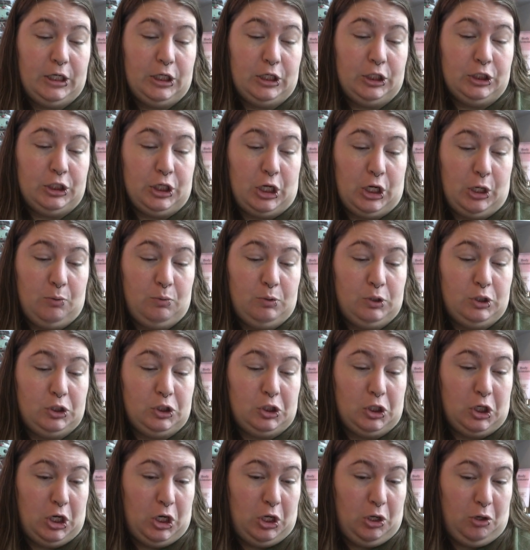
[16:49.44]
don't
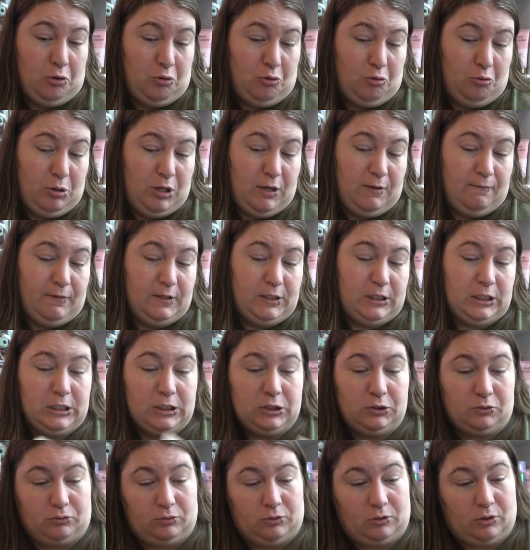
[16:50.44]
know if it
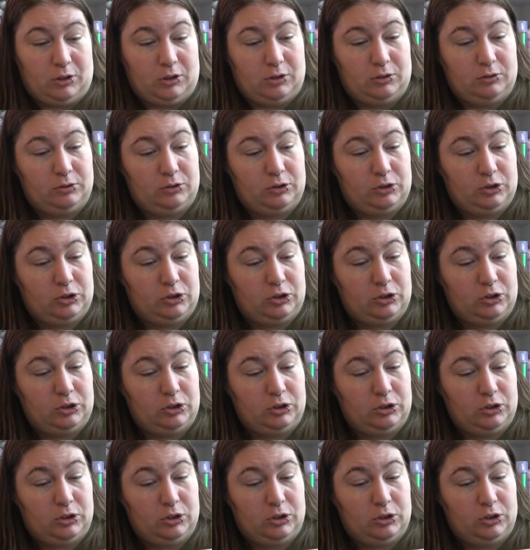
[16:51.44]
is or not.